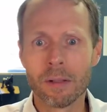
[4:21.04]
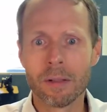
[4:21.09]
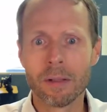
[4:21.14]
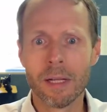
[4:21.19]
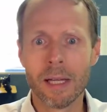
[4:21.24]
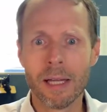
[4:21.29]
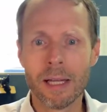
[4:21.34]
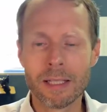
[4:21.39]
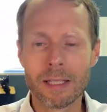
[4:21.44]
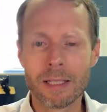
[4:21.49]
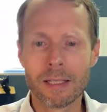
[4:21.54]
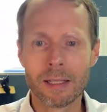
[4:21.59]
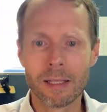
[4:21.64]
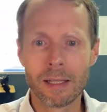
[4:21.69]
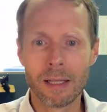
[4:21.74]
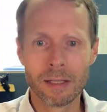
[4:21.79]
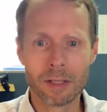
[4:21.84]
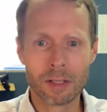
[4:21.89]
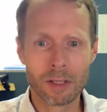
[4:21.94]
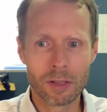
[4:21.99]

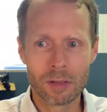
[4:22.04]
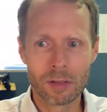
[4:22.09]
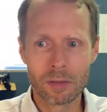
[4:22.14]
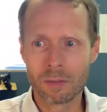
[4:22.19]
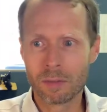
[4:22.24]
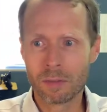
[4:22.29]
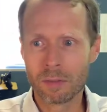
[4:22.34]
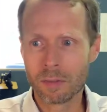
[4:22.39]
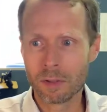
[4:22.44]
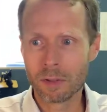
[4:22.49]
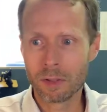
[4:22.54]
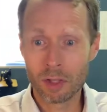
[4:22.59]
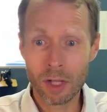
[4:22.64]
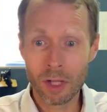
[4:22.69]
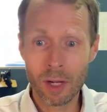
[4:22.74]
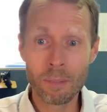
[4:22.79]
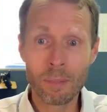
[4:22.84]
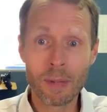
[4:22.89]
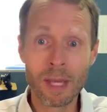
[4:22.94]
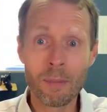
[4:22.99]
It's
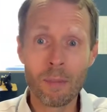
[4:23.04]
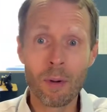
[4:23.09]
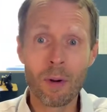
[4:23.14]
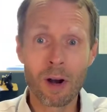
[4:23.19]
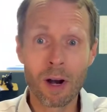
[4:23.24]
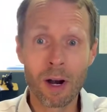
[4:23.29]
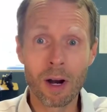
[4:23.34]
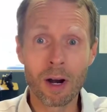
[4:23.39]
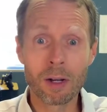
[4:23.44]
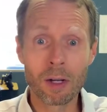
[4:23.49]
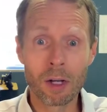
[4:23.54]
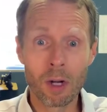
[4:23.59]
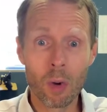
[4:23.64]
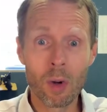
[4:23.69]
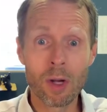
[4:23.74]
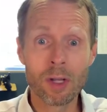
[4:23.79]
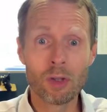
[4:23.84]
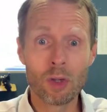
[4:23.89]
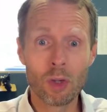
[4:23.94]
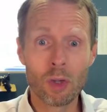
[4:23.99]
some people are
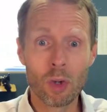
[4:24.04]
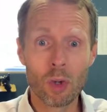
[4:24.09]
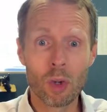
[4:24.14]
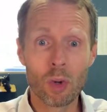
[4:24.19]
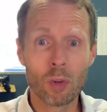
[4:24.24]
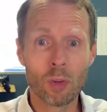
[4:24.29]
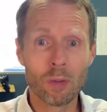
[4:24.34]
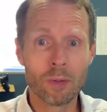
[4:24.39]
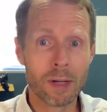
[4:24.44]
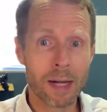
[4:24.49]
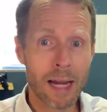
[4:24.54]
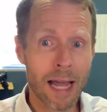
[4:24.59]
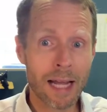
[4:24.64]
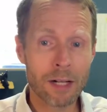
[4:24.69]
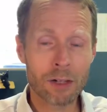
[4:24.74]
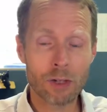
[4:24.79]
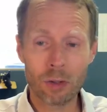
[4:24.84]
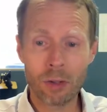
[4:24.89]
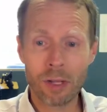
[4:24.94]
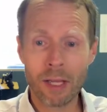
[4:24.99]
going to
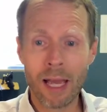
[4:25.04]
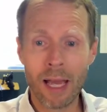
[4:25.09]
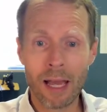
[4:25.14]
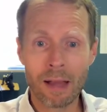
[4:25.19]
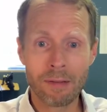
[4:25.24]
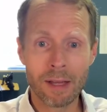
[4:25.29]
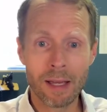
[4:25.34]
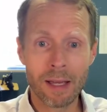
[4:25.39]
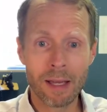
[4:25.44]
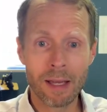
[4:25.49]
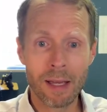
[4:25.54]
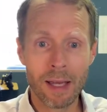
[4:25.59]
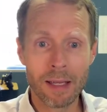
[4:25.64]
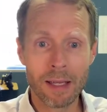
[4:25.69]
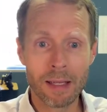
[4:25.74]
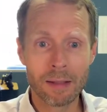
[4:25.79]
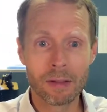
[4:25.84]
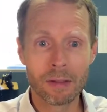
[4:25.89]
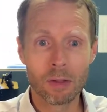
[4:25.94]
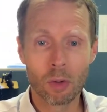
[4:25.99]
naturally have
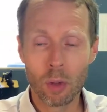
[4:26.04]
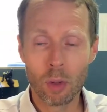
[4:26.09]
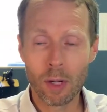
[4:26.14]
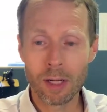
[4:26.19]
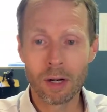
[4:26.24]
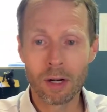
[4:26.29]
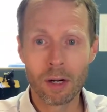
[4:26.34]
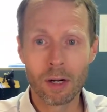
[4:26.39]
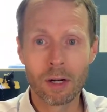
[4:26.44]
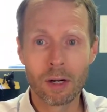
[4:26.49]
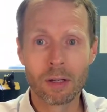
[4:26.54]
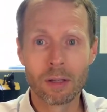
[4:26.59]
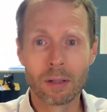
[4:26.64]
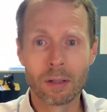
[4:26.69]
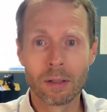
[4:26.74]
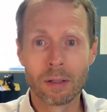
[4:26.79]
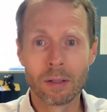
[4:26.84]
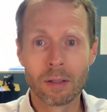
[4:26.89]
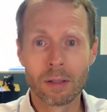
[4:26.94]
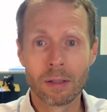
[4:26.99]
a quicker
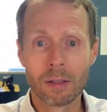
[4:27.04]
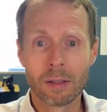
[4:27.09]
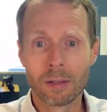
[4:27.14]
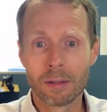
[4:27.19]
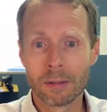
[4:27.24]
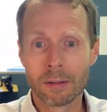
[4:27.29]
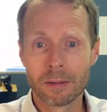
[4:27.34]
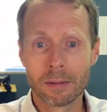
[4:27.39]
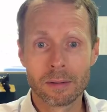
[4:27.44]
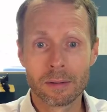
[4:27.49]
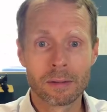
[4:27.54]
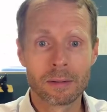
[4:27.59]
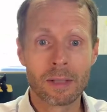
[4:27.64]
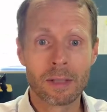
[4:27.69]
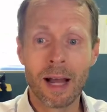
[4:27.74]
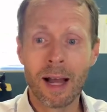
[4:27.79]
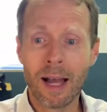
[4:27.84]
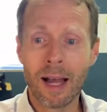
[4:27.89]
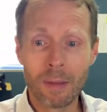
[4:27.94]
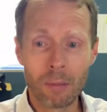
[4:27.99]

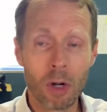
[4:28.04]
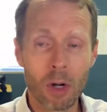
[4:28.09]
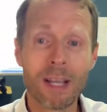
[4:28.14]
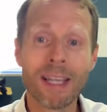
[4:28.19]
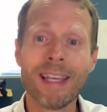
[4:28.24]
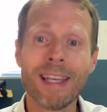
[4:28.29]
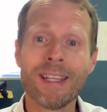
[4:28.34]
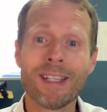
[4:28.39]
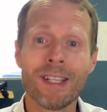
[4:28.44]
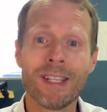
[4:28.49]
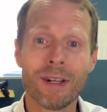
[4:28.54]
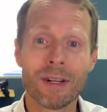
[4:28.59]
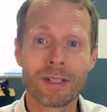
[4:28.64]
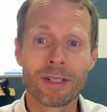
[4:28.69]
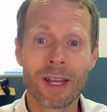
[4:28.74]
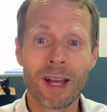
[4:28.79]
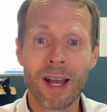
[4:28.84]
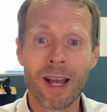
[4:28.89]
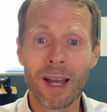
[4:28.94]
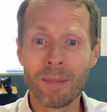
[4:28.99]
time or easier
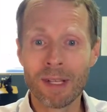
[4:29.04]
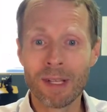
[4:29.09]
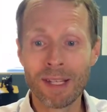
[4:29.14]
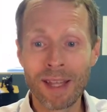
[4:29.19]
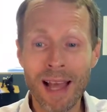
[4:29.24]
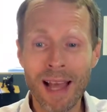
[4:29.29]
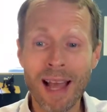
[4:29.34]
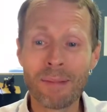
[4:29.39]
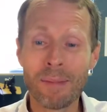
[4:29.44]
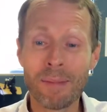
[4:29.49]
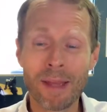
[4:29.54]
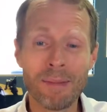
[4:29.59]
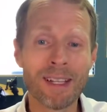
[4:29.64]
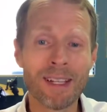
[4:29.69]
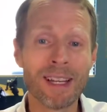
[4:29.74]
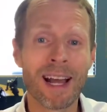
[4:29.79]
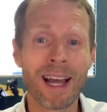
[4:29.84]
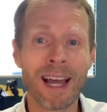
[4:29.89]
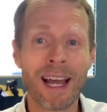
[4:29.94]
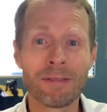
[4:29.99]
time and maybe
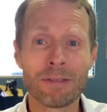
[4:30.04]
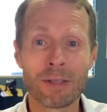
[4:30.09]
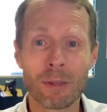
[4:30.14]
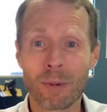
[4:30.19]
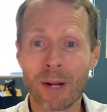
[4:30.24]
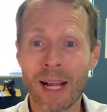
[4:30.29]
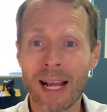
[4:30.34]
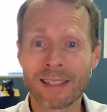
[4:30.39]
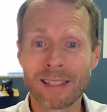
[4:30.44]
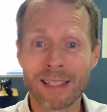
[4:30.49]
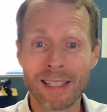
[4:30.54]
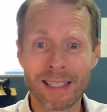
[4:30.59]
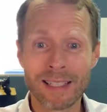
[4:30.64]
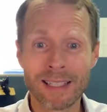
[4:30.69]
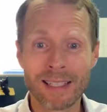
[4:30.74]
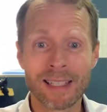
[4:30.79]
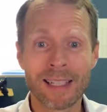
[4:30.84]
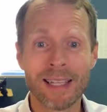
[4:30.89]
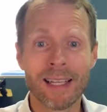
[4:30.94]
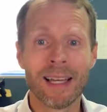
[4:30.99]
not have to practice
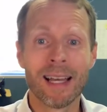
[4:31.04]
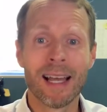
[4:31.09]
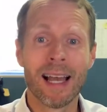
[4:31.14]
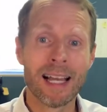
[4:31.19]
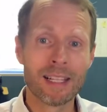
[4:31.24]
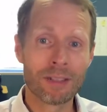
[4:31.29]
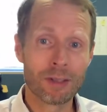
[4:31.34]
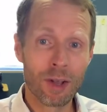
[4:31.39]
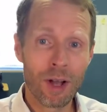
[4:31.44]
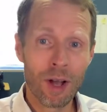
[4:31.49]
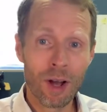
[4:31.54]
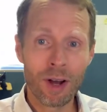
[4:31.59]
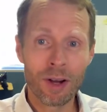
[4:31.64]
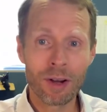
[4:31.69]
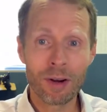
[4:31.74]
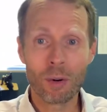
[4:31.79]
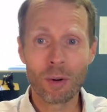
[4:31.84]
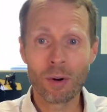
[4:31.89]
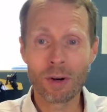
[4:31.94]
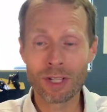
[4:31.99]
as long
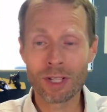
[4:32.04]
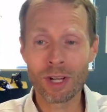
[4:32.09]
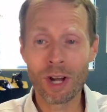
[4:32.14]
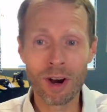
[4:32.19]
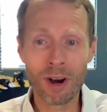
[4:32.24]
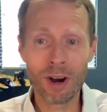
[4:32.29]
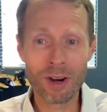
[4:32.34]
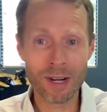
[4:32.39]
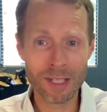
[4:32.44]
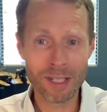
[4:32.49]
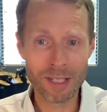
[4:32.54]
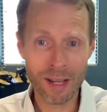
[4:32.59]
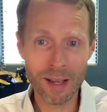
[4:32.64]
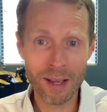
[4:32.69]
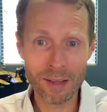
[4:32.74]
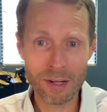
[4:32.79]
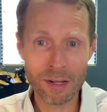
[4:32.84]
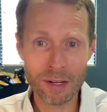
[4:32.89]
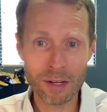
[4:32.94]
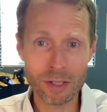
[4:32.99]
or as hard as
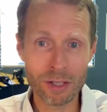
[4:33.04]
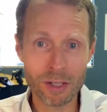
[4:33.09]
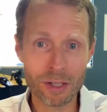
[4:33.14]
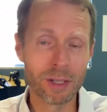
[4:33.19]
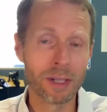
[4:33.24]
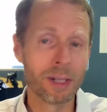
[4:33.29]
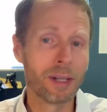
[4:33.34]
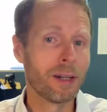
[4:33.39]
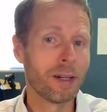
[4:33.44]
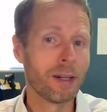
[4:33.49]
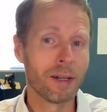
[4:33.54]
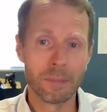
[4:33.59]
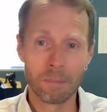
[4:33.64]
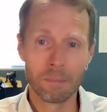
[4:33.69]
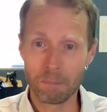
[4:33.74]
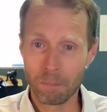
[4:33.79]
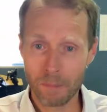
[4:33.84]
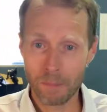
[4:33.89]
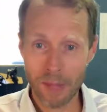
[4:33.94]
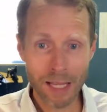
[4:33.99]
others.
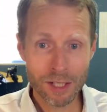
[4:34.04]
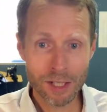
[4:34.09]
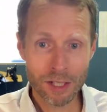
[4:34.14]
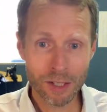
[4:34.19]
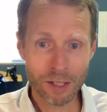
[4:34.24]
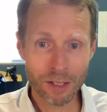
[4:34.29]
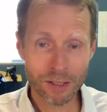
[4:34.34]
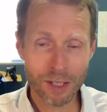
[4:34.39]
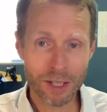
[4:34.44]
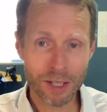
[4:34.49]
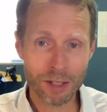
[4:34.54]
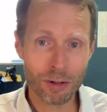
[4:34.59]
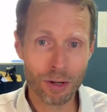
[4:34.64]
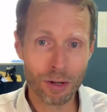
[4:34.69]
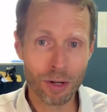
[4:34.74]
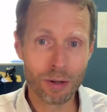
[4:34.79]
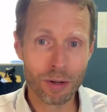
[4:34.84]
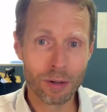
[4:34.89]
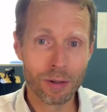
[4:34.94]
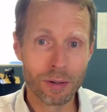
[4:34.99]
That's certainly
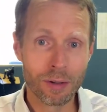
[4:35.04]
true.